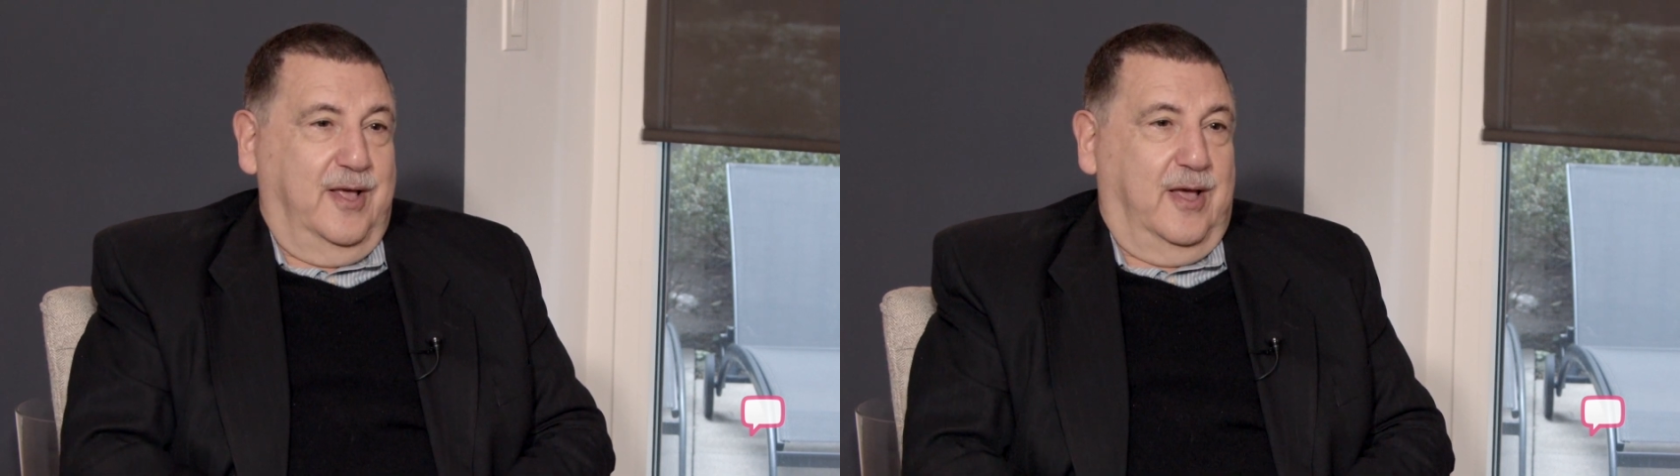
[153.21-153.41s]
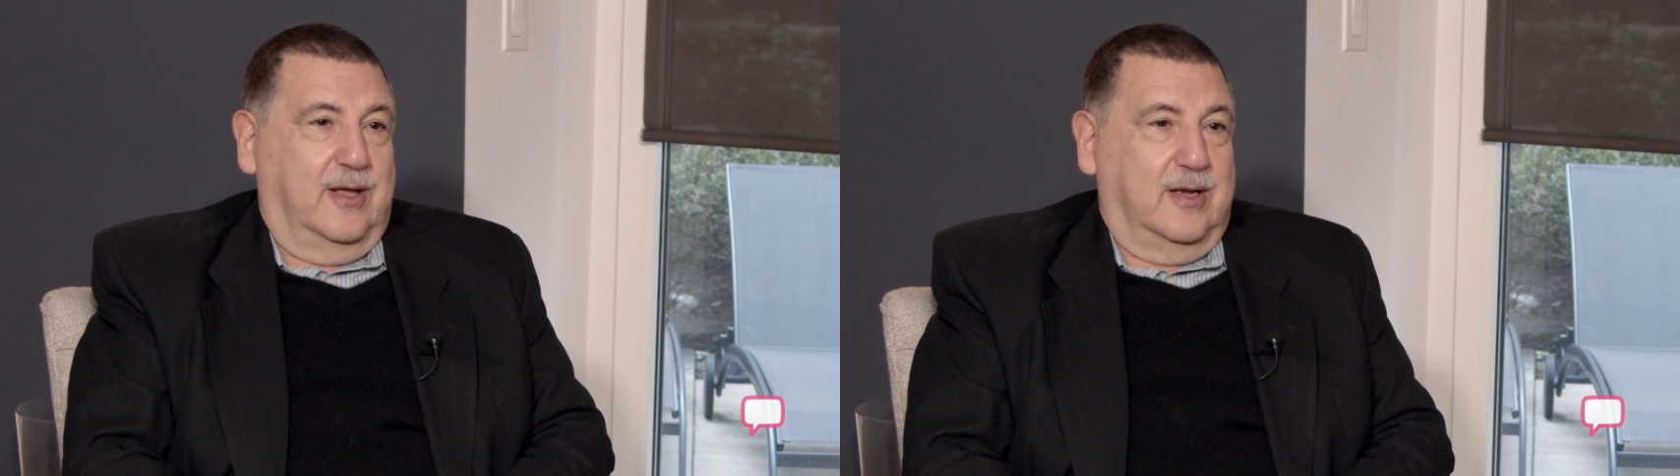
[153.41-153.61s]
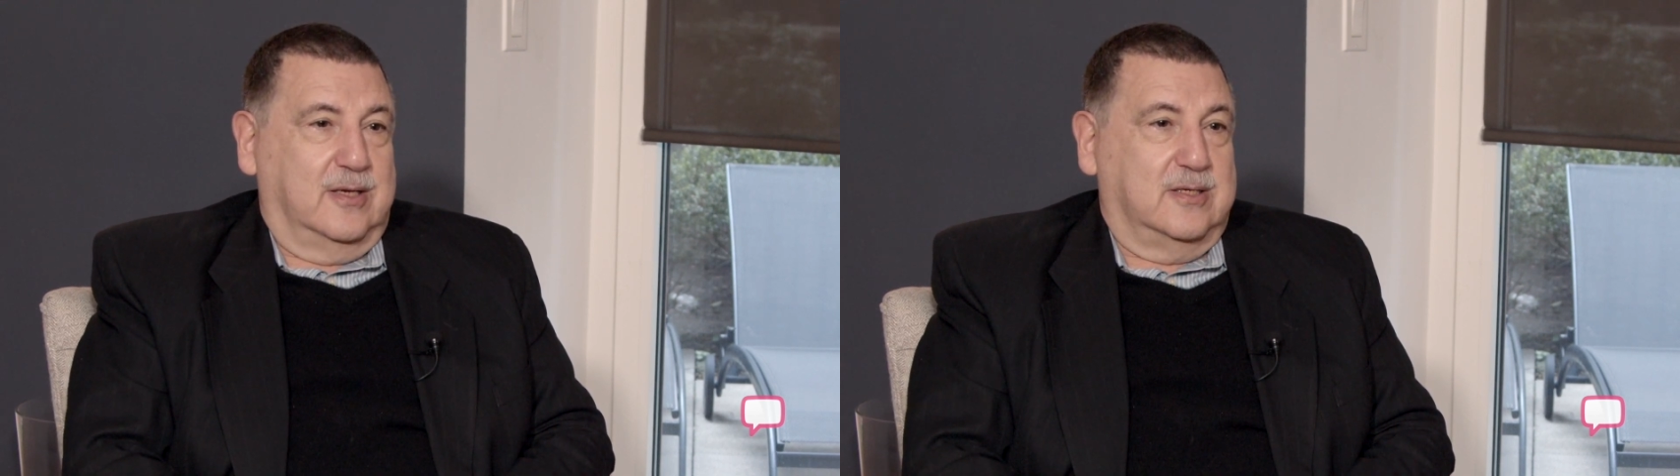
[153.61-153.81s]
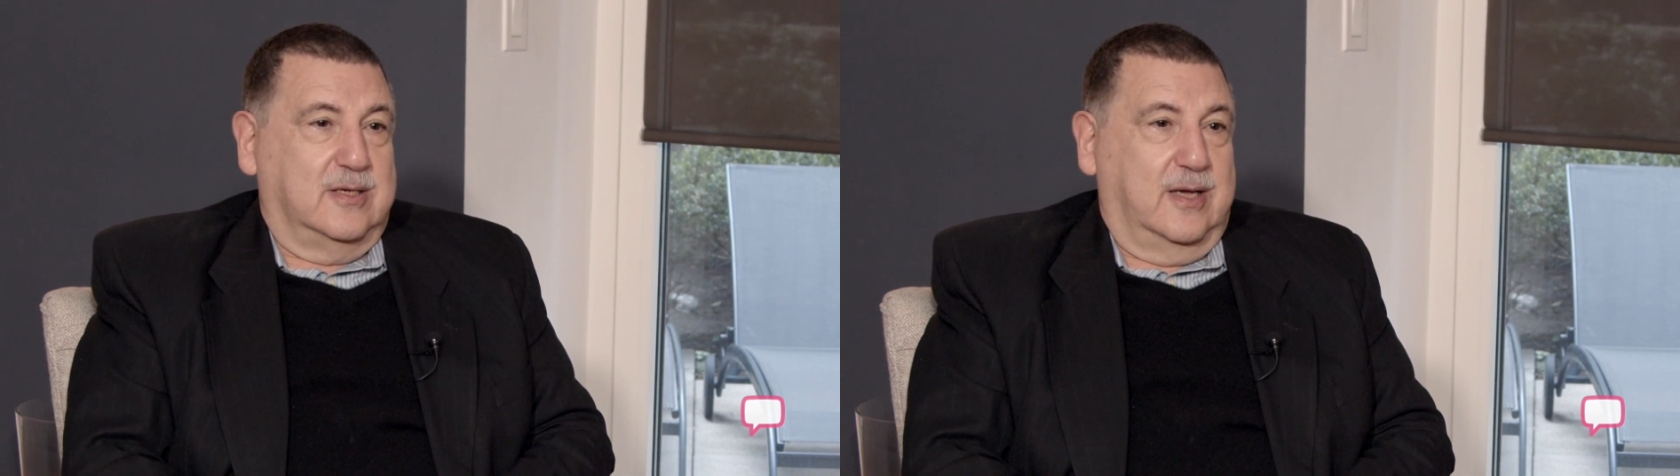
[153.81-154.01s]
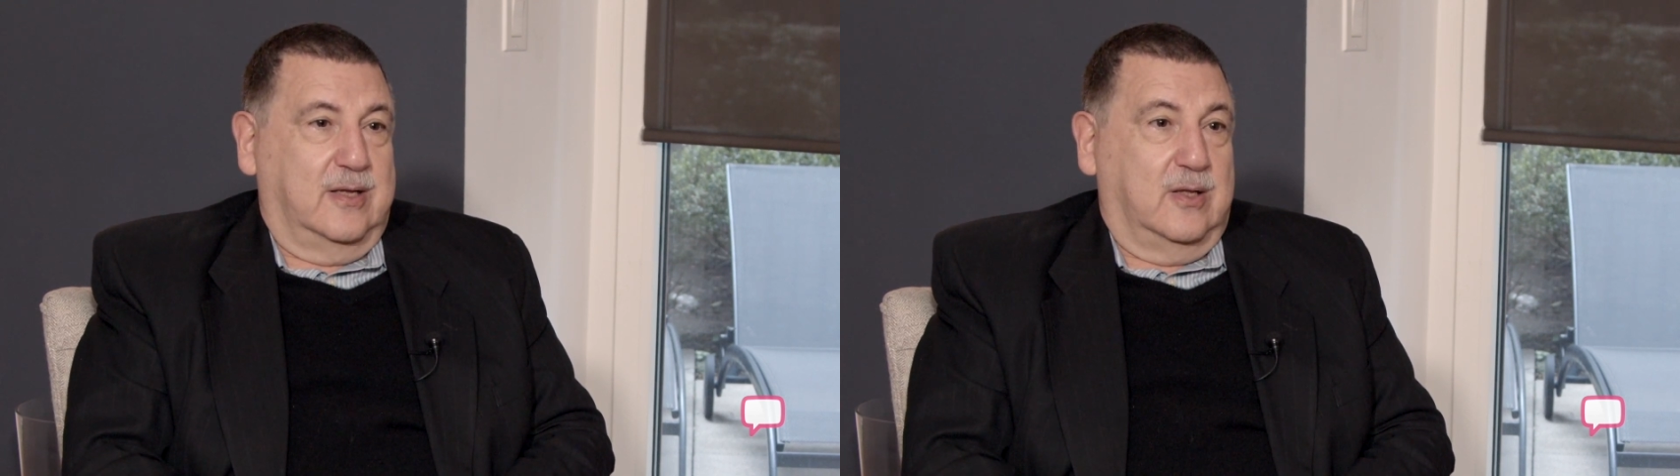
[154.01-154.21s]
And I
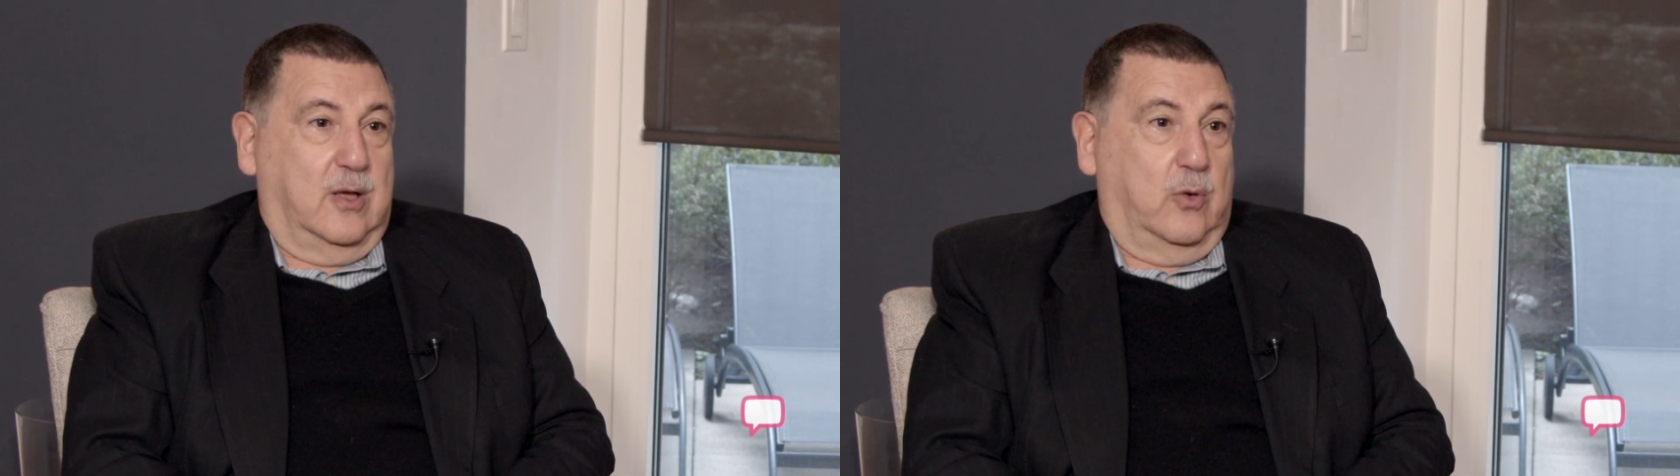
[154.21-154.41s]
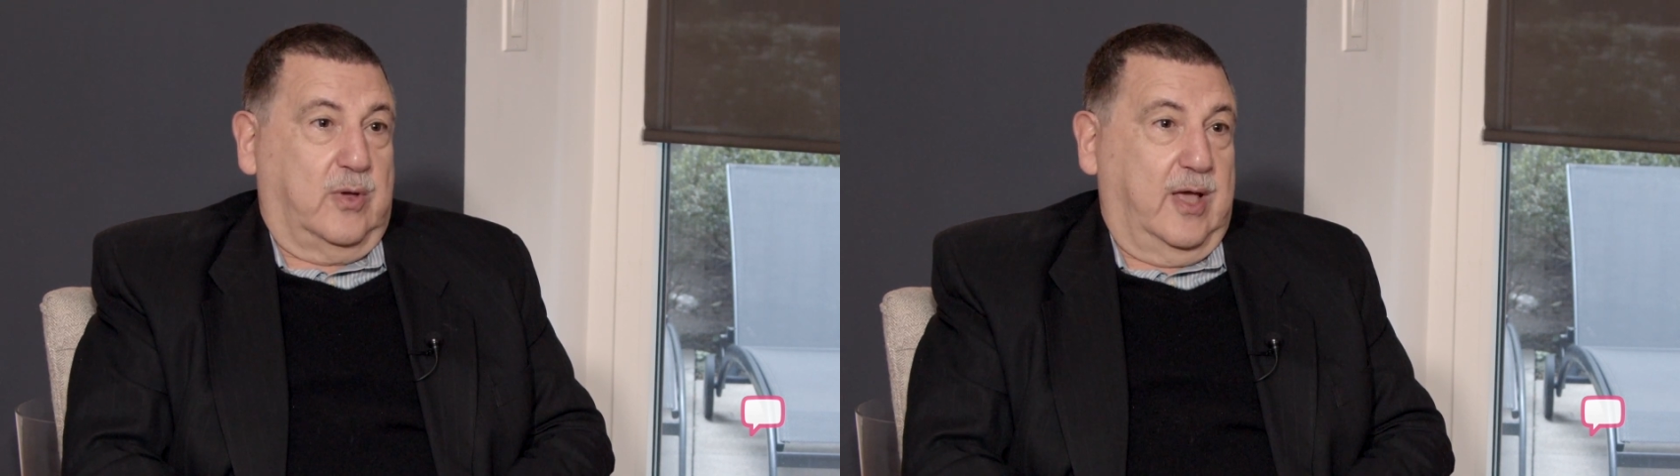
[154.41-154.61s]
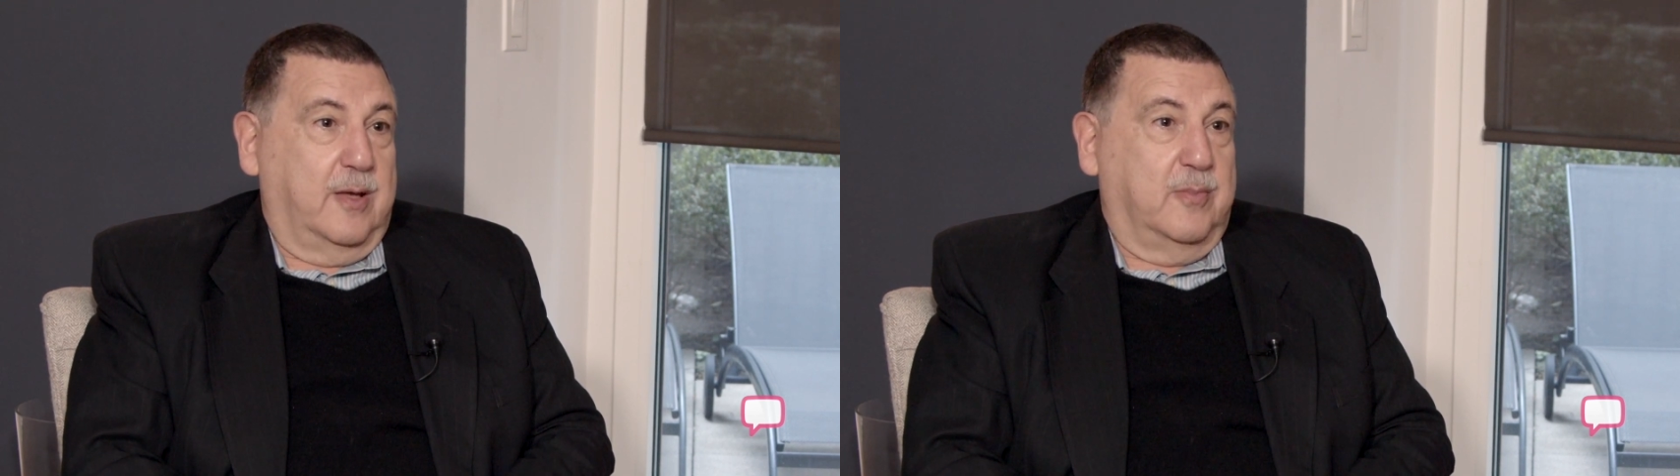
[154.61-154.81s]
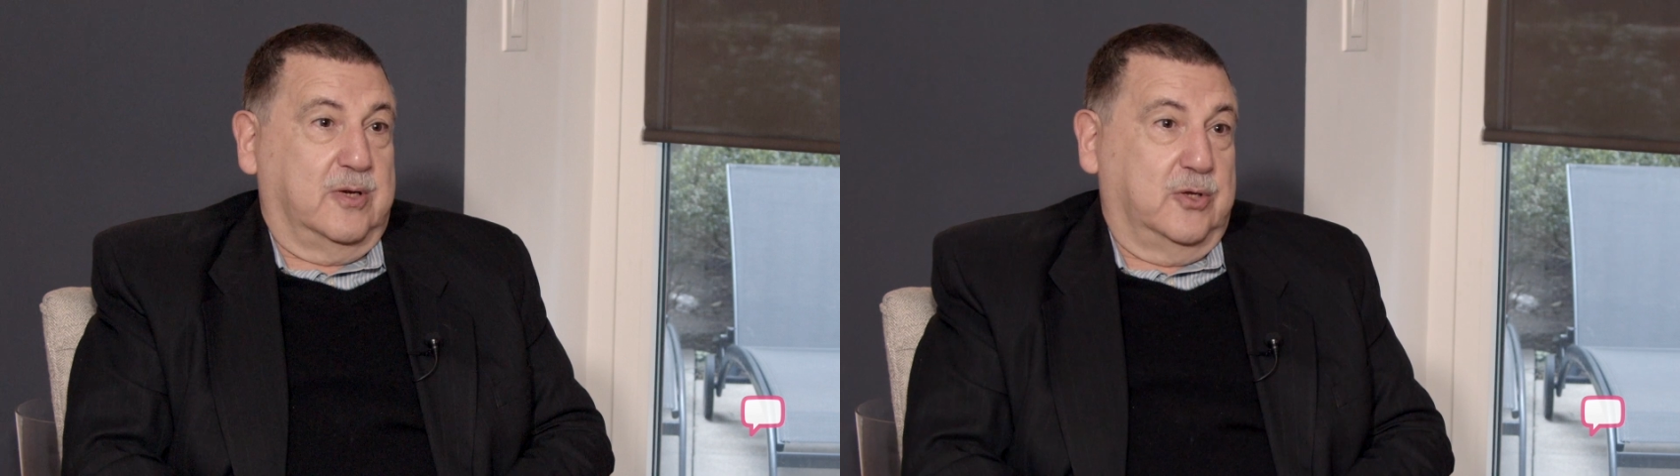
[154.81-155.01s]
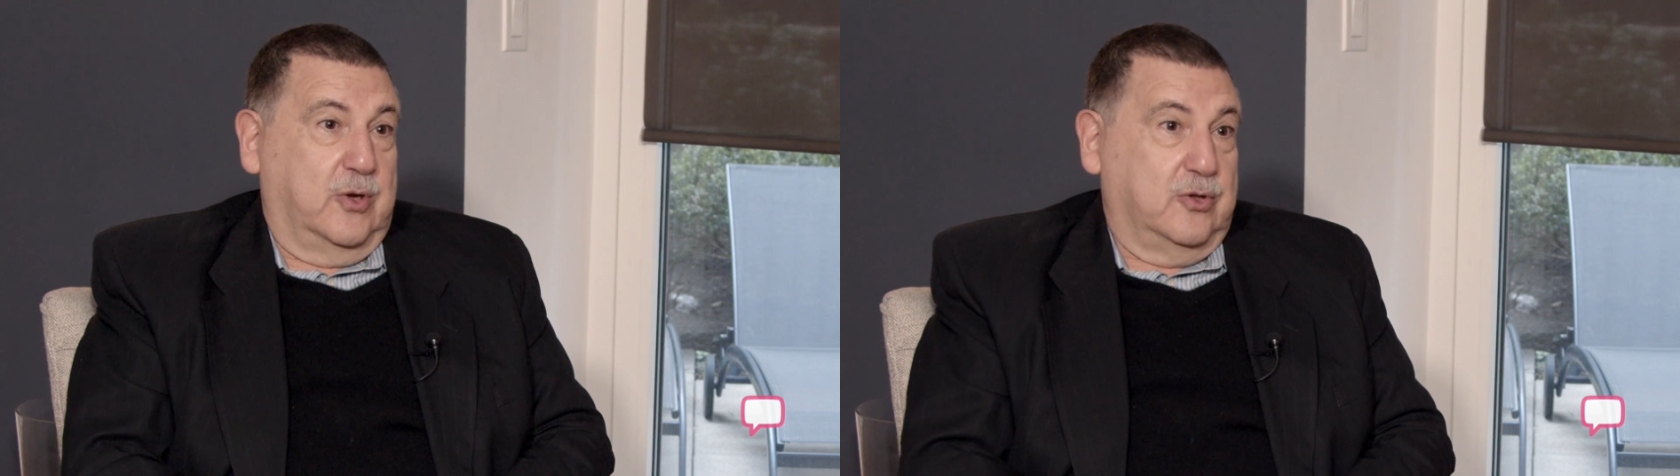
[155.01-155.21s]
said, "Okay, but you know,